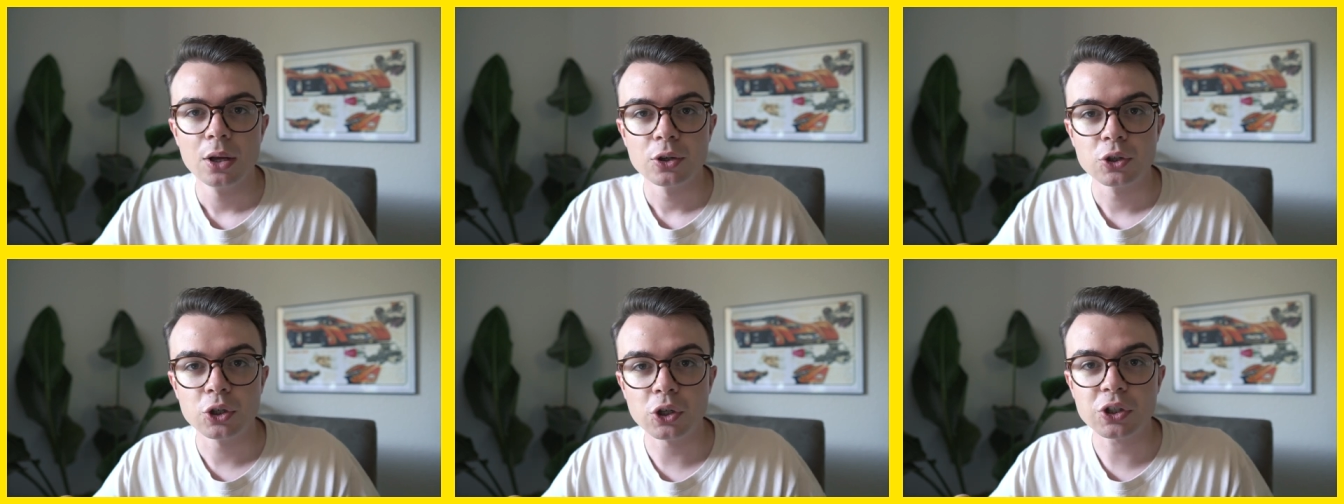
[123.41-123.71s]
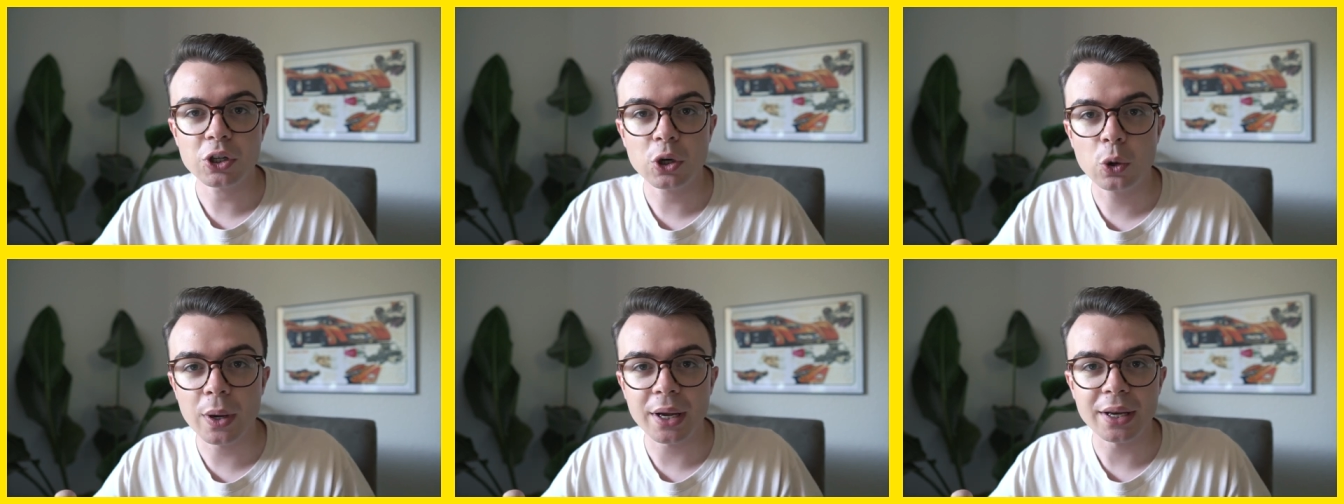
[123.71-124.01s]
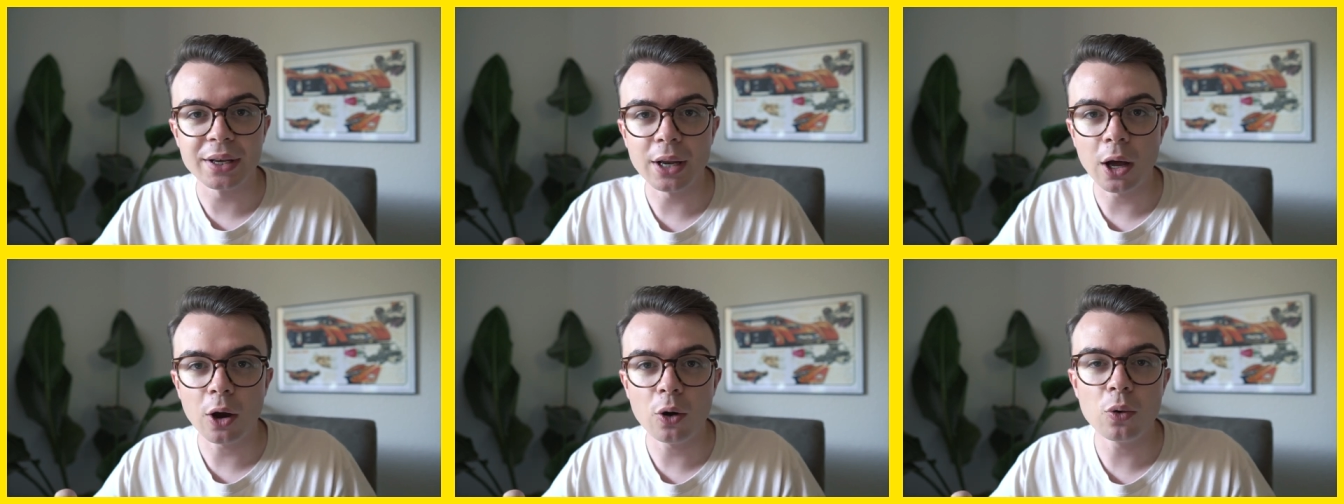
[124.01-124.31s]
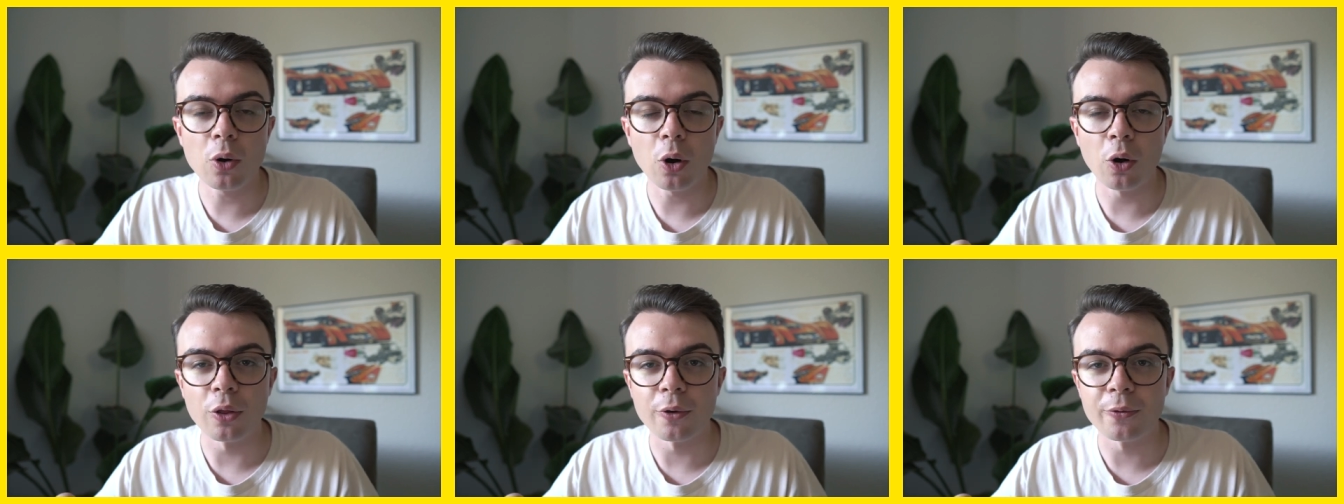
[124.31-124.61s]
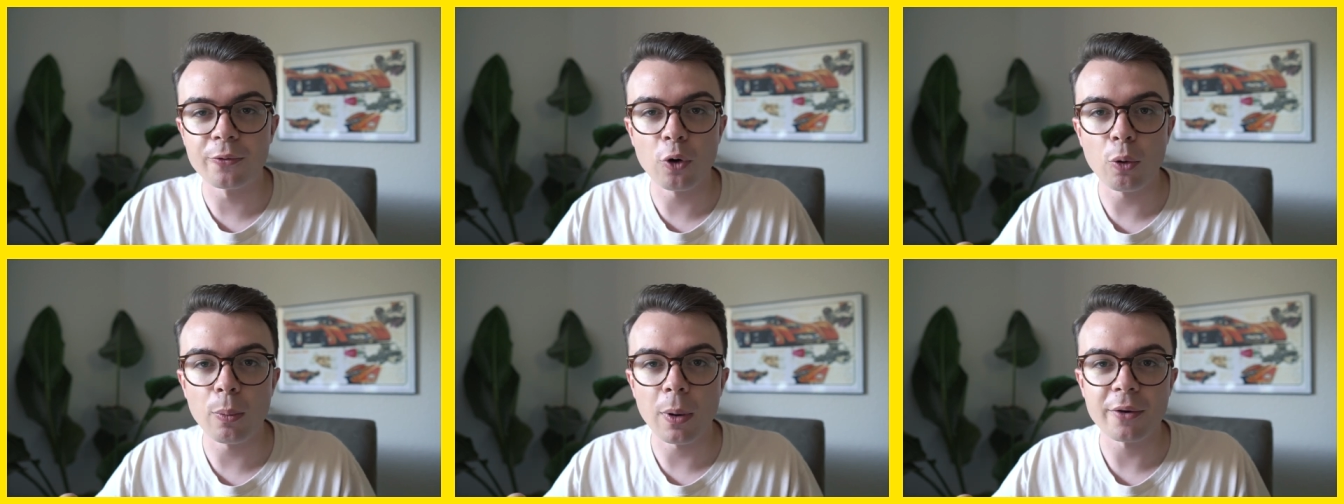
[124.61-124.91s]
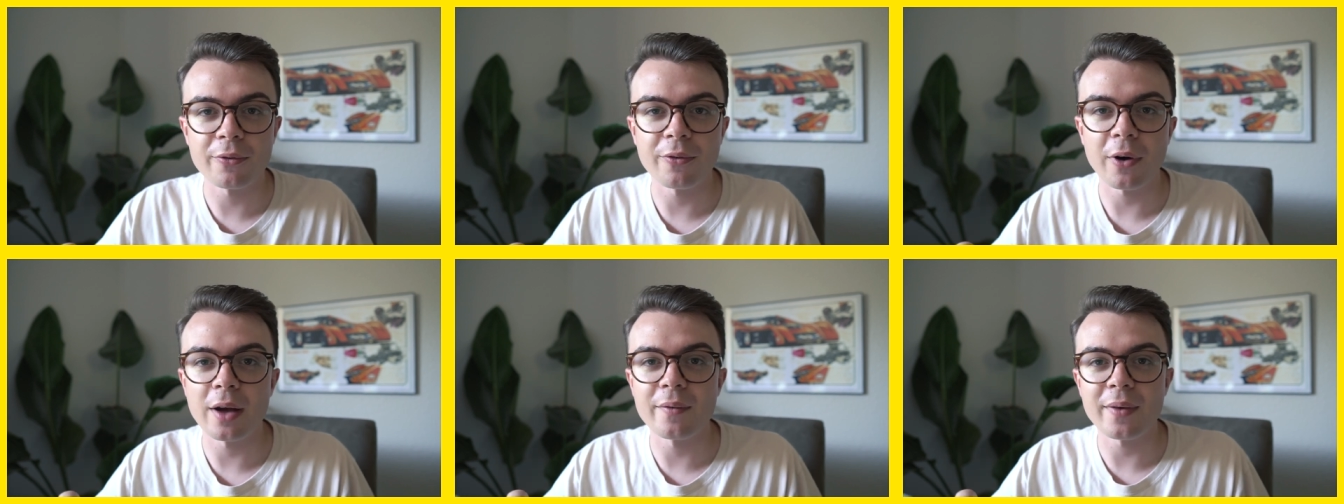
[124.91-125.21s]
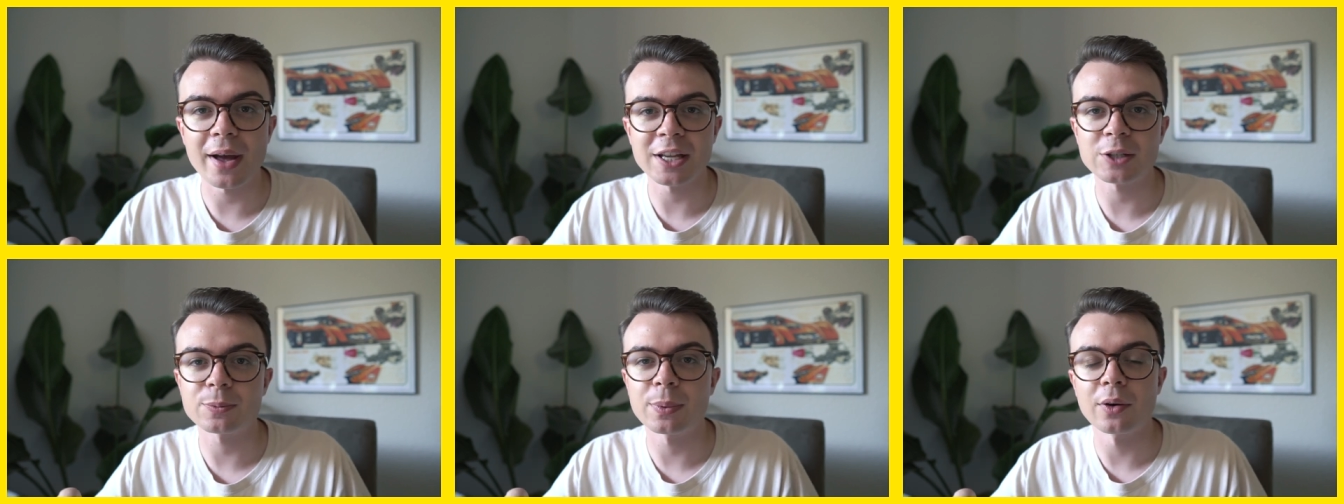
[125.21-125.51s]
Just a quick note on the
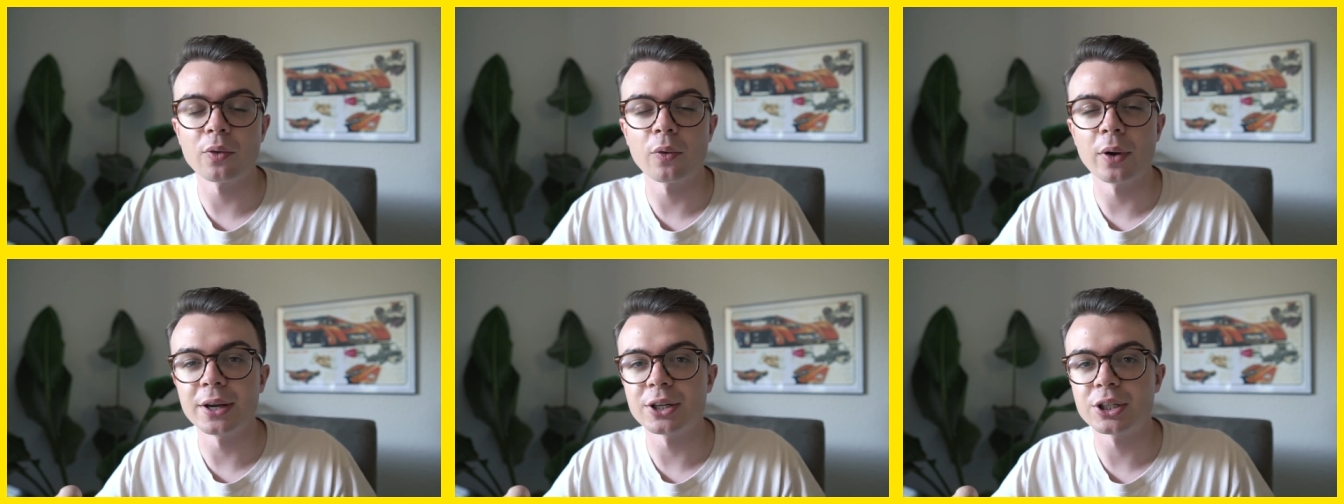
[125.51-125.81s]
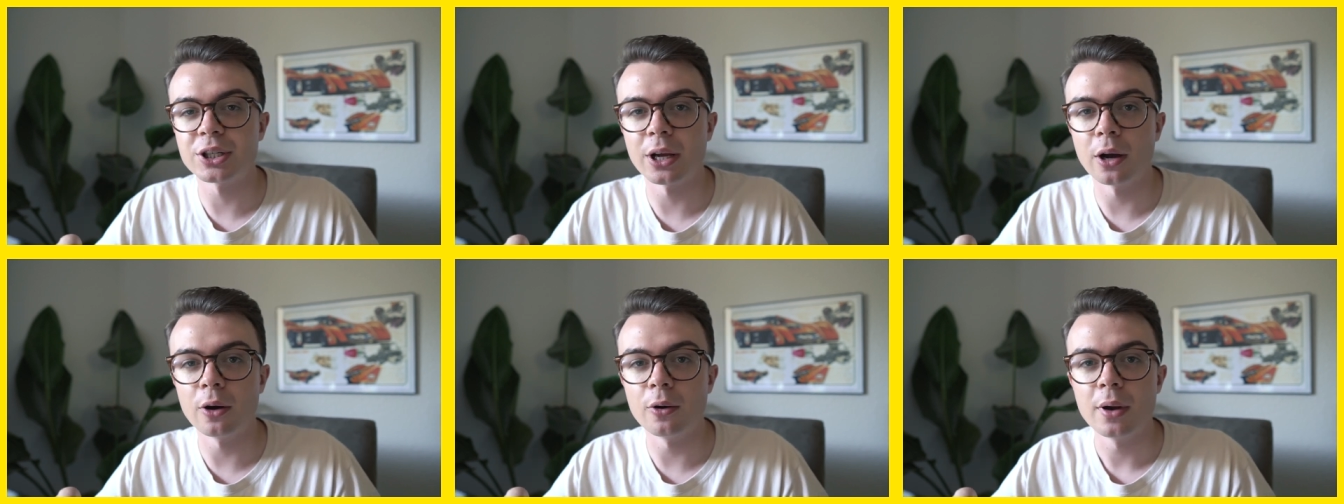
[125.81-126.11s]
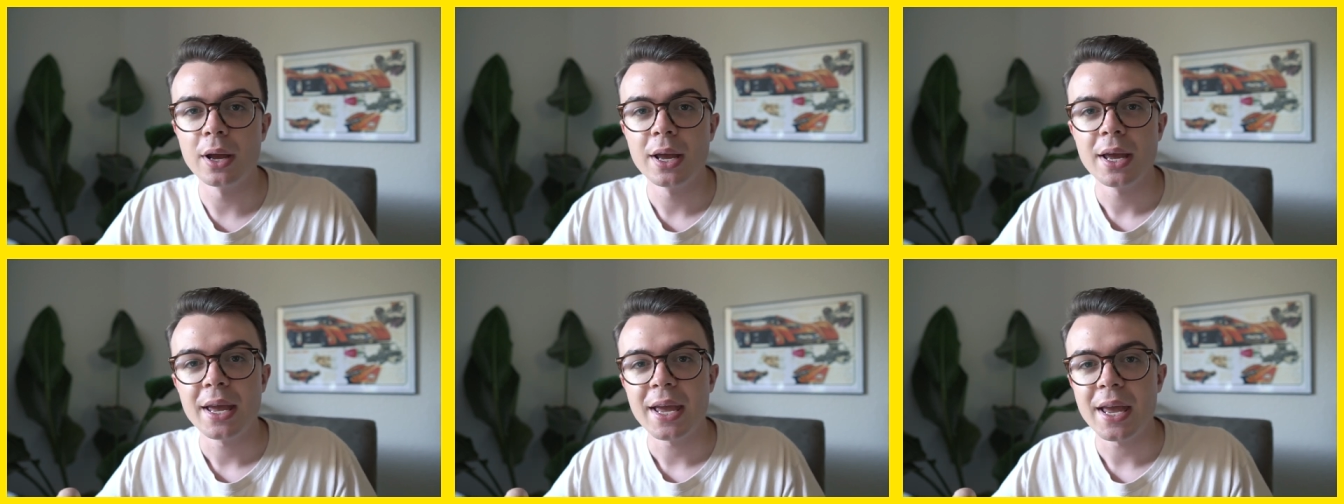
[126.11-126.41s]
4:5 aspect ratio.